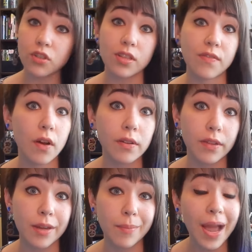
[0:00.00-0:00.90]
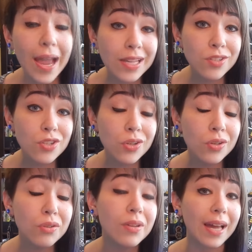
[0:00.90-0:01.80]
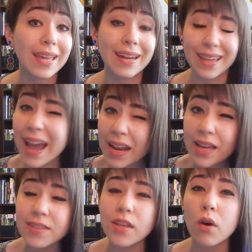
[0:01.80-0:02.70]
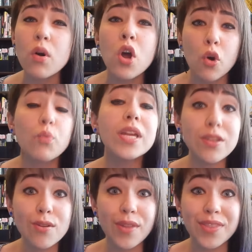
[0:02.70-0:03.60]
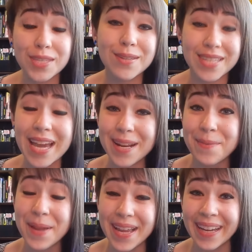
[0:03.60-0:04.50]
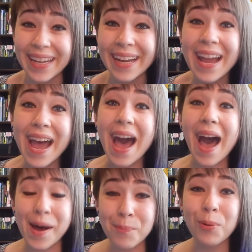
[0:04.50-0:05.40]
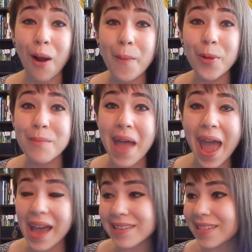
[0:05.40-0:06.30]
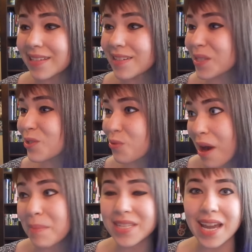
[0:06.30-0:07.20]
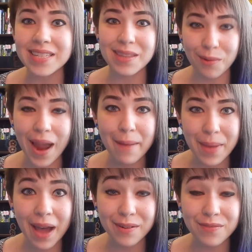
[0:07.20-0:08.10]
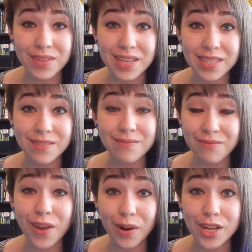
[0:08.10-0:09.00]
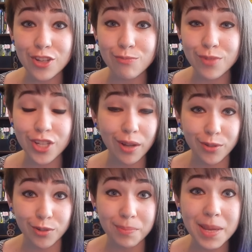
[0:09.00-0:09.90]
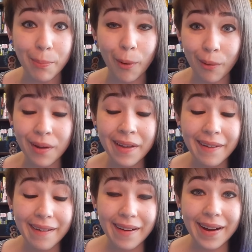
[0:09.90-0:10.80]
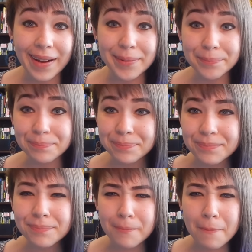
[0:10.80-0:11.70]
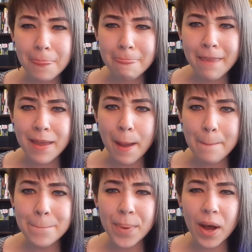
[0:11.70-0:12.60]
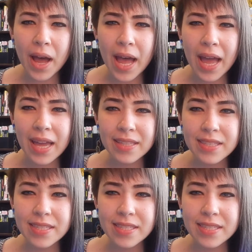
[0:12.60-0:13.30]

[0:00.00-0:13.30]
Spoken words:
to just fall in line behind you, yada, yada, yada. So we knew that this was going to be a problem as he just traumatized the crap out of these very sheltered people. At one